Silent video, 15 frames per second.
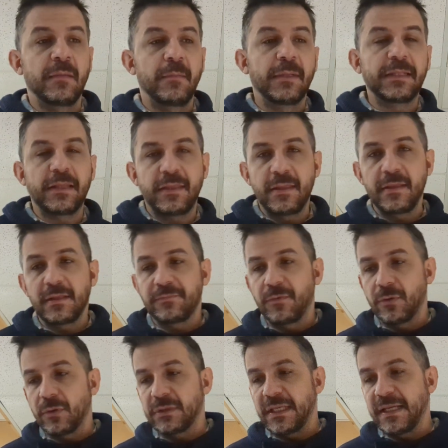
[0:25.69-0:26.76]
but I think that
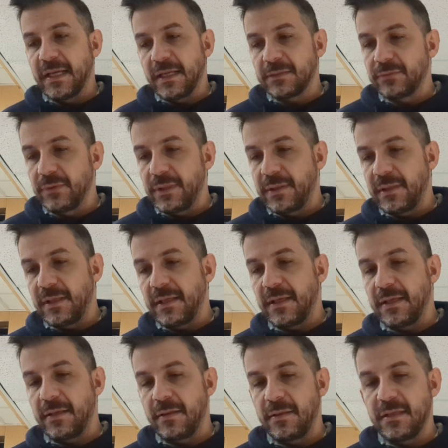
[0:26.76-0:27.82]
for what I got with
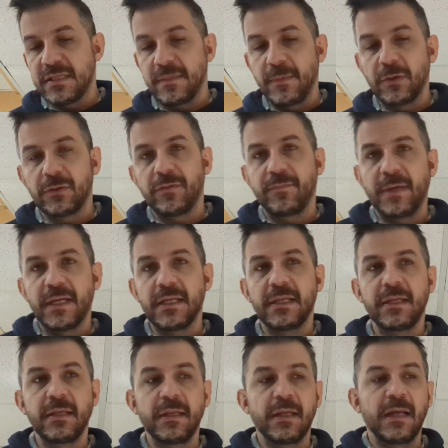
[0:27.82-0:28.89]
this amount of
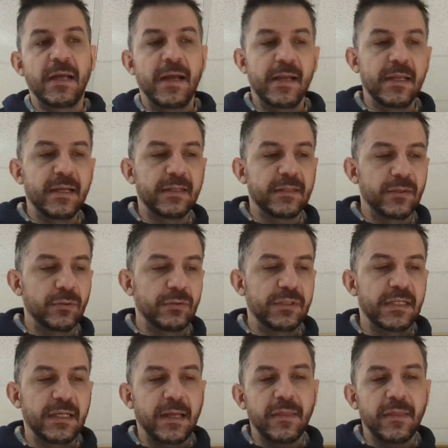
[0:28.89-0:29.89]
money, I got a good deal.